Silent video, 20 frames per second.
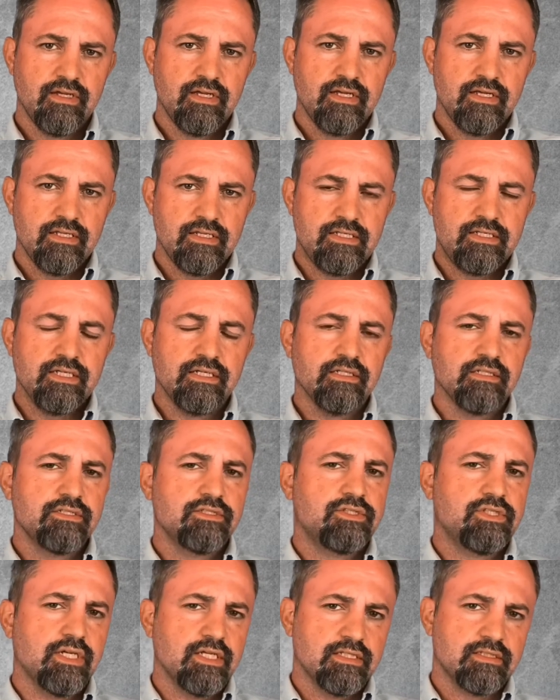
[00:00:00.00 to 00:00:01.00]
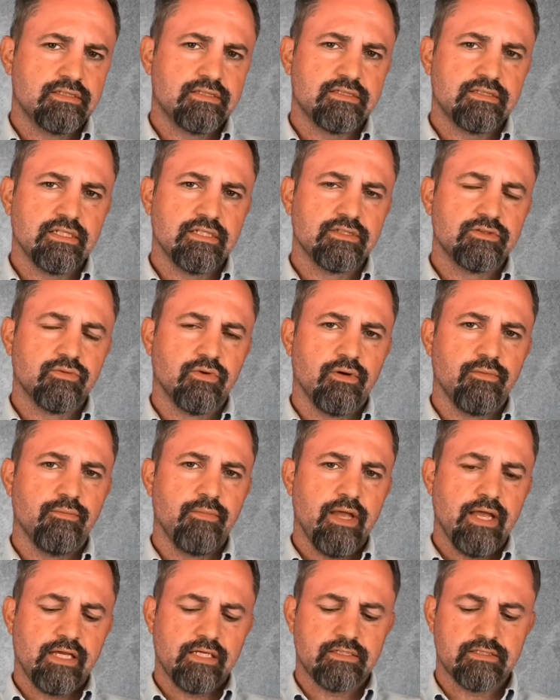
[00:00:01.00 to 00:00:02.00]
Diligence is what
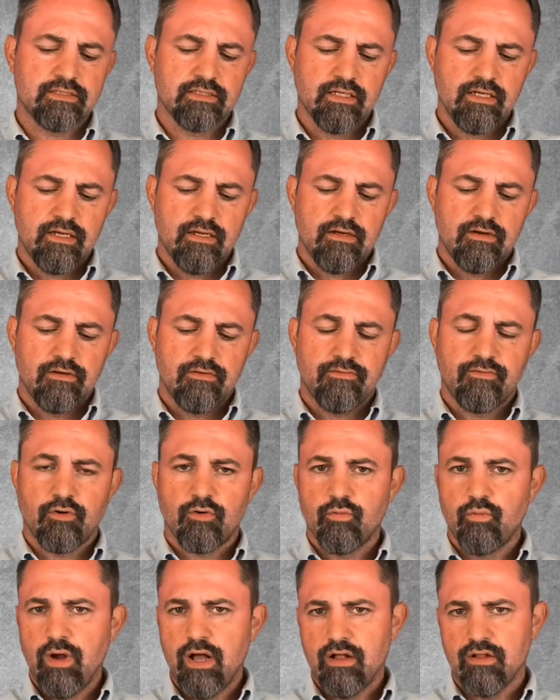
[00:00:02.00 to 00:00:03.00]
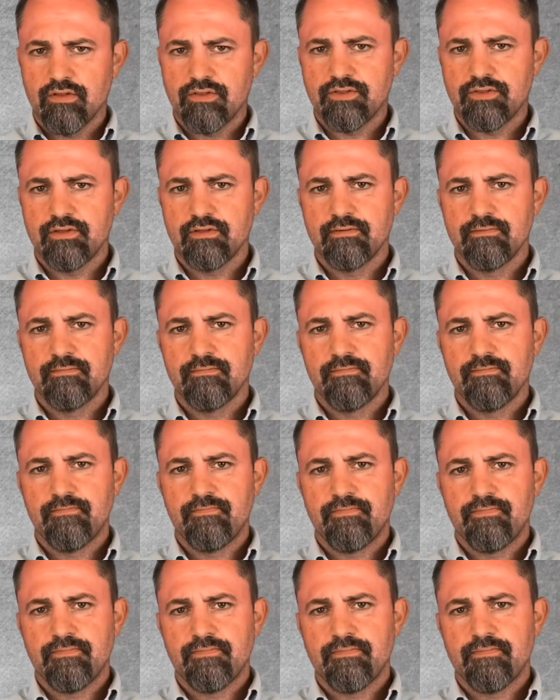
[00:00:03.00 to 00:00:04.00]
makes for wealth.
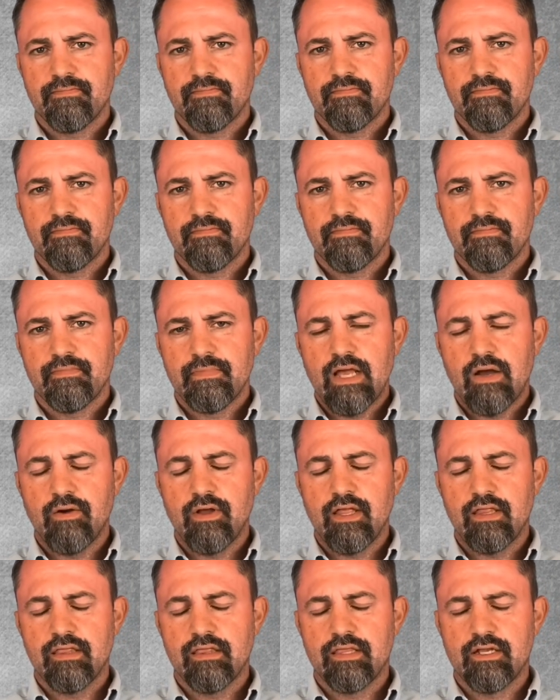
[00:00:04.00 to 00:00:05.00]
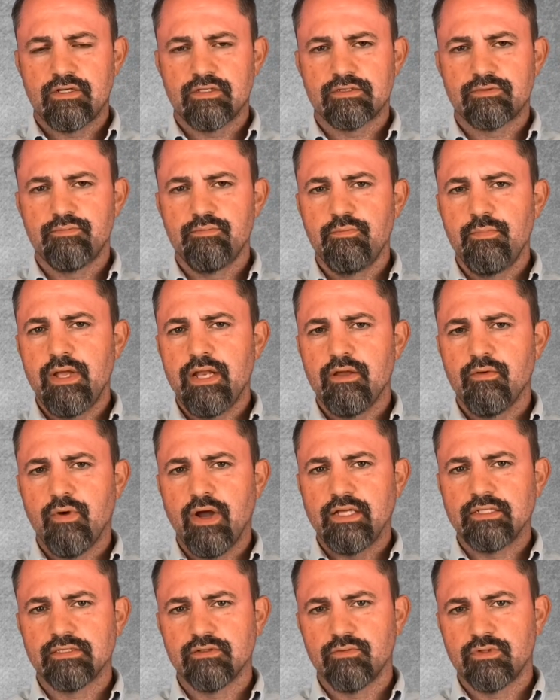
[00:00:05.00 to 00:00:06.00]
Now, there's many
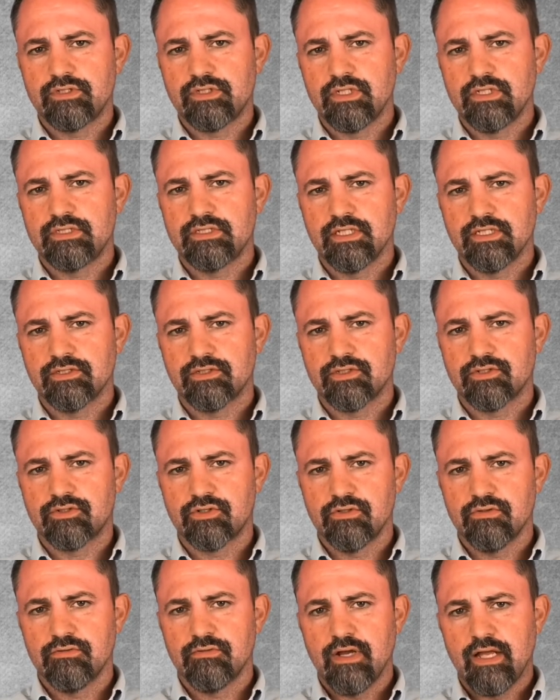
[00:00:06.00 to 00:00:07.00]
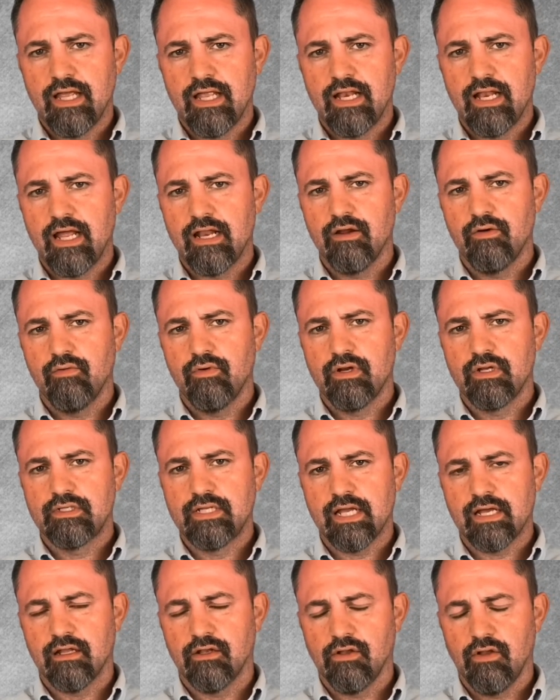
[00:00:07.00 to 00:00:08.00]
ways in which these things are true, and I don't want to
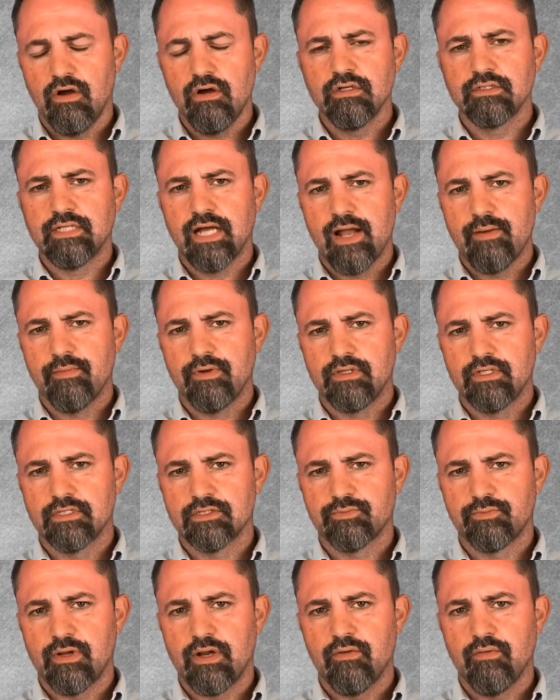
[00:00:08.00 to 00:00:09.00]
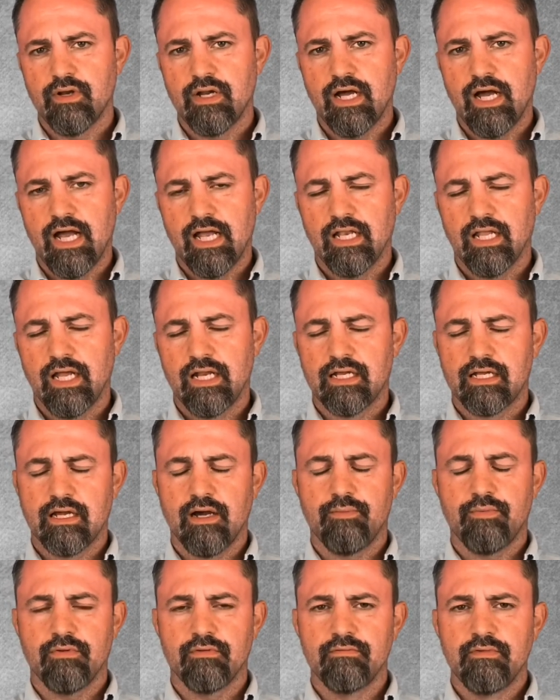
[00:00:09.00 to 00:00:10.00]
take a long time on this, but I want to highlight a
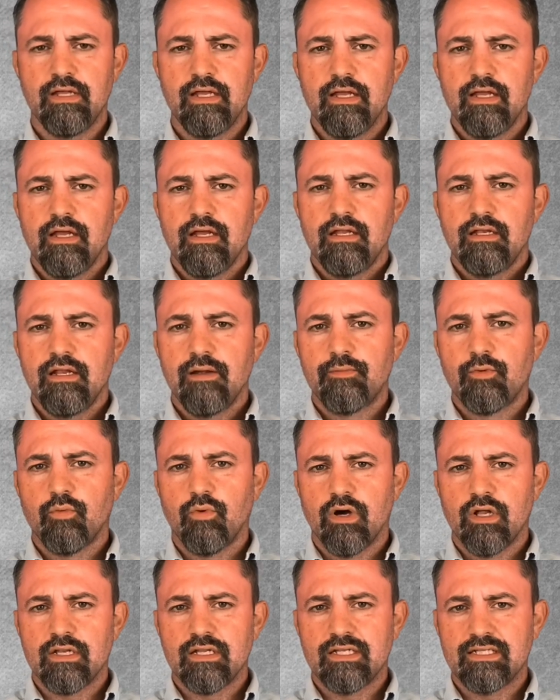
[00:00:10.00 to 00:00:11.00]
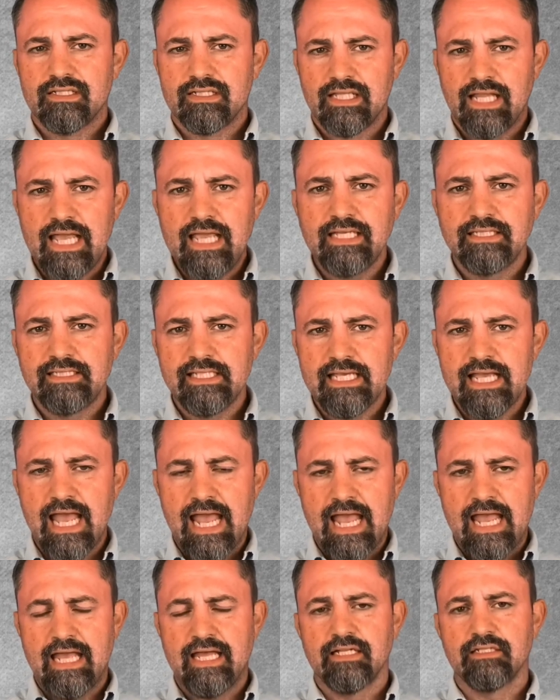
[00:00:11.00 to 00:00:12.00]
couple. Number one, lazy
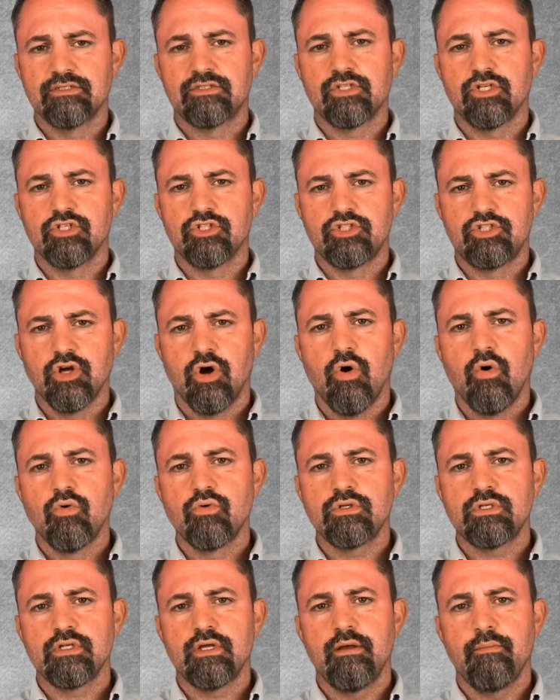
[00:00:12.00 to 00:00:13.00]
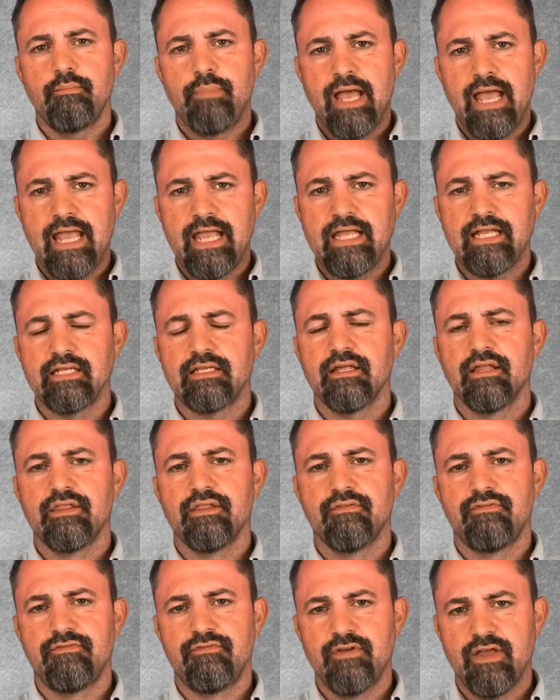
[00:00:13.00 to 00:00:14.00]
hands don't paint the
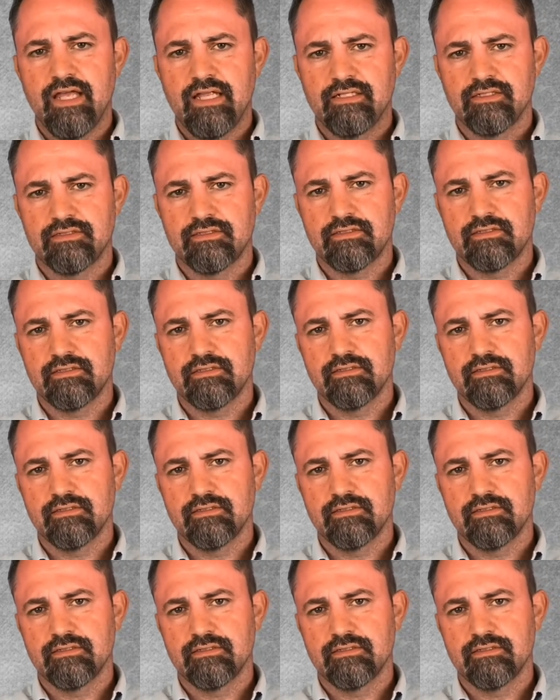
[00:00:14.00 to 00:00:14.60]
fence.